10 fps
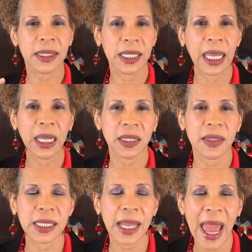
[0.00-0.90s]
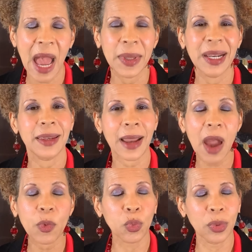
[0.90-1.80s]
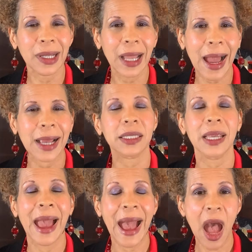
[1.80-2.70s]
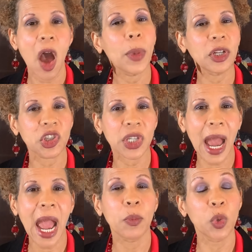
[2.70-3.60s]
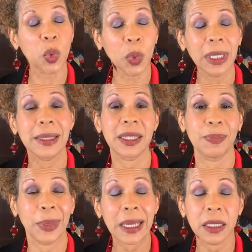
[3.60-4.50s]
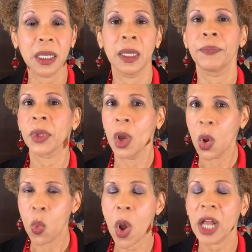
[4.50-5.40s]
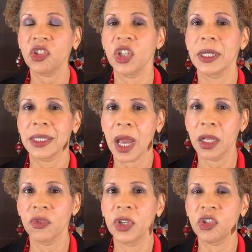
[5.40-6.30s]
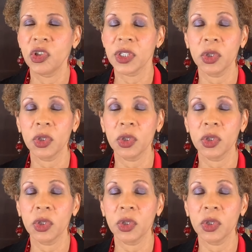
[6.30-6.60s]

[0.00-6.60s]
to get into this habit and not realize how much time we're really spending watching television.